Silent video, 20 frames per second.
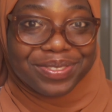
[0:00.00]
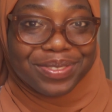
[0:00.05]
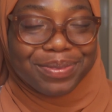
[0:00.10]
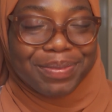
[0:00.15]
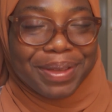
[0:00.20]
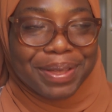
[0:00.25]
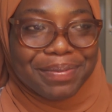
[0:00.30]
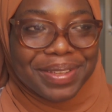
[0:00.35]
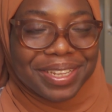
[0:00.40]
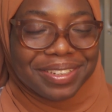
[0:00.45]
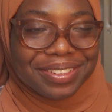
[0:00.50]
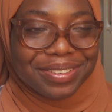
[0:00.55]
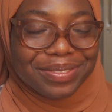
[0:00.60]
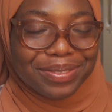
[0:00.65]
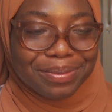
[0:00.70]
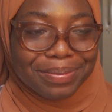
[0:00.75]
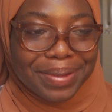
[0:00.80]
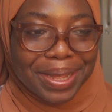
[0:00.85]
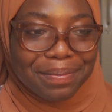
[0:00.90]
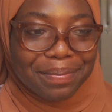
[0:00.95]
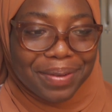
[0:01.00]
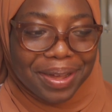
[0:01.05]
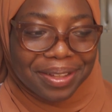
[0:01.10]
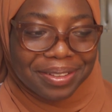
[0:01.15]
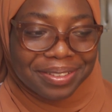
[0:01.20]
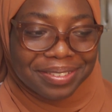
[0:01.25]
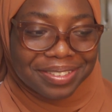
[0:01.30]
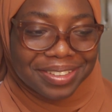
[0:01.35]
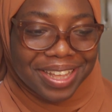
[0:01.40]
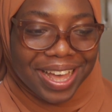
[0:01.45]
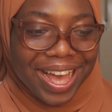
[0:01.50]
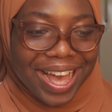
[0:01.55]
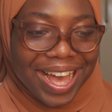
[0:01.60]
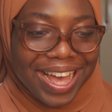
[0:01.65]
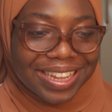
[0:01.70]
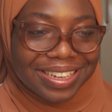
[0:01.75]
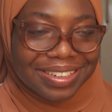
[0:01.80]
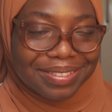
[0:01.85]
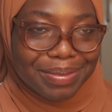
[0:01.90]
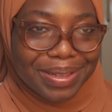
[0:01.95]
with my meeting with my boss,
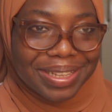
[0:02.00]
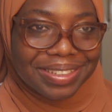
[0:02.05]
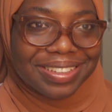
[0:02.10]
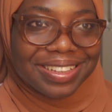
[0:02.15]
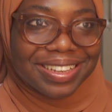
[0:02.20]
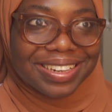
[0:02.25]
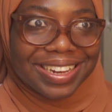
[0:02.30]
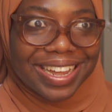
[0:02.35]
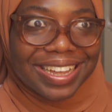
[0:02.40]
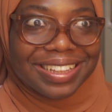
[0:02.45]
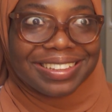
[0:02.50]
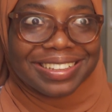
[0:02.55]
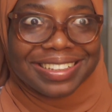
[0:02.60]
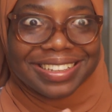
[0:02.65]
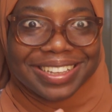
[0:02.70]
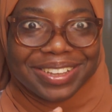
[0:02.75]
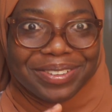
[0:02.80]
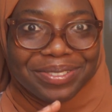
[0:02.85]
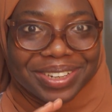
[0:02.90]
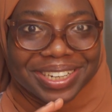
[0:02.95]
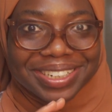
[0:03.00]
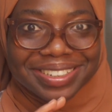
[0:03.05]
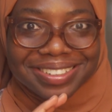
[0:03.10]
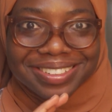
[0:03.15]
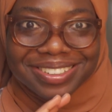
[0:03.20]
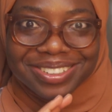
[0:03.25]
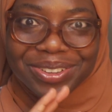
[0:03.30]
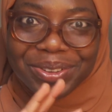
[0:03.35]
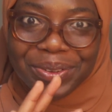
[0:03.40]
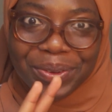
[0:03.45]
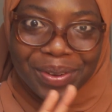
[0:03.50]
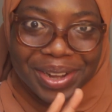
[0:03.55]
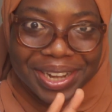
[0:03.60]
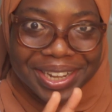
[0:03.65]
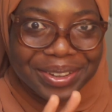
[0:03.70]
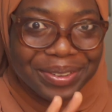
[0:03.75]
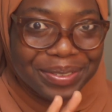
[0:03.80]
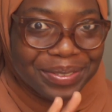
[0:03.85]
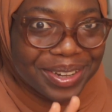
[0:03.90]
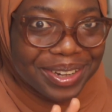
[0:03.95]
and basically I think it went
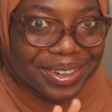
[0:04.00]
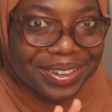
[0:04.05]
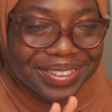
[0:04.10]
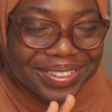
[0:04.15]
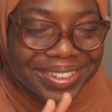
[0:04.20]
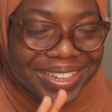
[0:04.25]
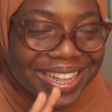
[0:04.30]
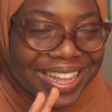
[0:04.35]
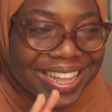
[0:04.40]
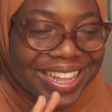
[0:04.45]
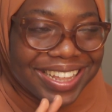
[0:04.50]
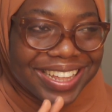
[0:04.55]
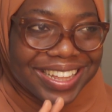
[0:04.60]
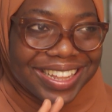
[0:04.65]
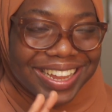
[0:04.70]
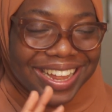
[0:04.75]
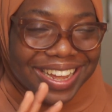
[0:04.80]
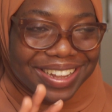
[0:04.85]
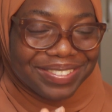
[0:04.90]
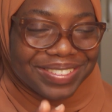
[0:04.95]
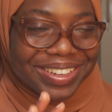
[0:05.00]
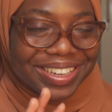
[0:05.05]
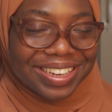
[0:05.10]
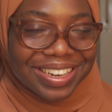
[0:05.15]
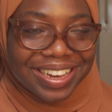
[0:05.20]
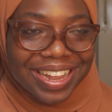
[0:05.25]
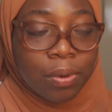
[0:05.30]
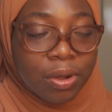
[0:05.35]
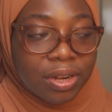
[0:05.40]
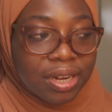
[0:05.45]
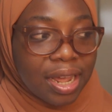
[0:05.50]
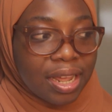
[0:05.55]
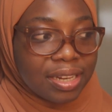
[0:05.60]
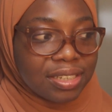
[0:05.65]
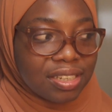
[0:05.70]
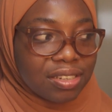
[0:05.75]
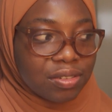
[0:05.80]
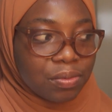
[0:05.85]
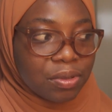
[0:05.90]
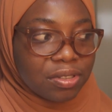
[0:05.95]
quite well. What I
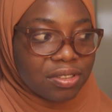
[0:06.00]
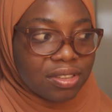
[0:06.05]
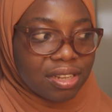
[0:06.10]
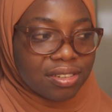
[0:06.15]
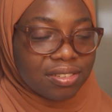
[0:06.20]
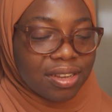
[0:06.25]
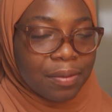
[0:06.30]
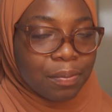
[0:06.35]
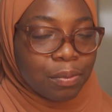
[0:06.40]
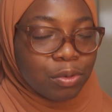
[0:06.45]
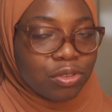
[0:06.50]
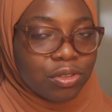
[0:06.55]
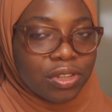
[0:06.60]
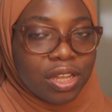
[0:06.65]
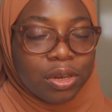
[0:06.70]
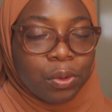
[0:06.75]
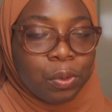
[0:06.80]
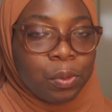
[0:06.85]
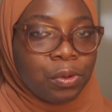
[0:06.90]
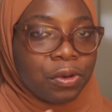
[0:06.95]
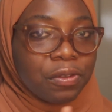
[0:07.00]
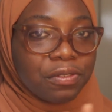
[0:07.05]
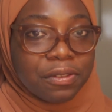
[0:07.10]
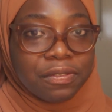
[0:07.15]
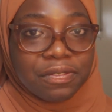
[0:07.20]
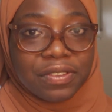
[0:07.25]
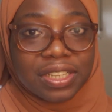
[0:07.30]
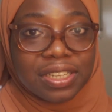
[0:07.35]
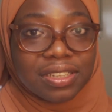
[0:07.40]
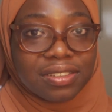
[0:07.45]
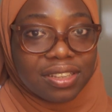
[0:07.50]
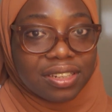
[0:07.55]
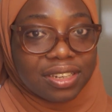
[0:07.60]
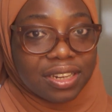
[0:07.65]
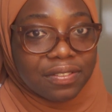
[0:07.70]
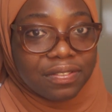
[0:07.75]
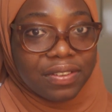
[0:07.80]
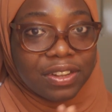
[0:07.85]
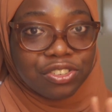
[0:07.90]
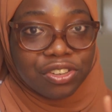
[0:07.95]
did was that I put together all of the figures that
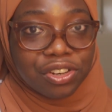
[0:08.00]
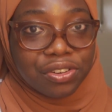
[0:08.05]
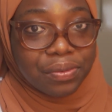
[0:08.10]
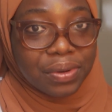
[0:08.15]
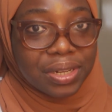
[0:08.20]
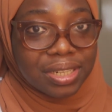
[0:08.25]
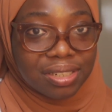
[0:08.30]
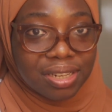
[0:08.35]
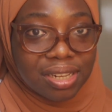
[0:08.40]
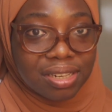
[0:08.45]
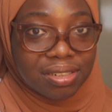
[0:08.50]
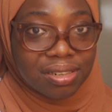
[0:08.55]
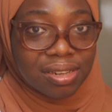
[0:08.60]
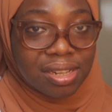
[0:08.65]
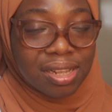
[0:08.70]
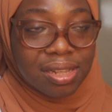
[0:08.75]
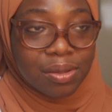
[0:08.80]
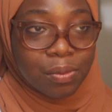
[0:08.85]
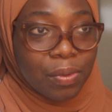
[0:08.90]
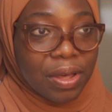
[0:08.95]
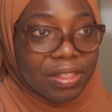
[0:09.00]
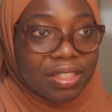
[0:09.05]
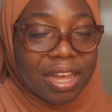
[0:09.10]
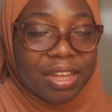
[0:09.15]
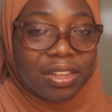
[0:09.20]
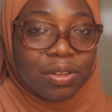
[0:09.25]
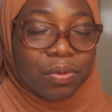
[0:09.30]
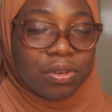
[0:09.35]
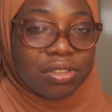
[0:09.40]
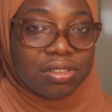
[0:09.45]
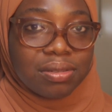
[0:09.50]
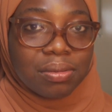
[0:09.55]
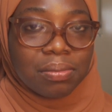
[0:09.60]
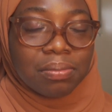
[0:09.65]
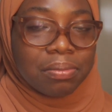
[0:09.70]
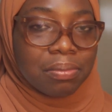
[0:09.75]
I've generated, whether it was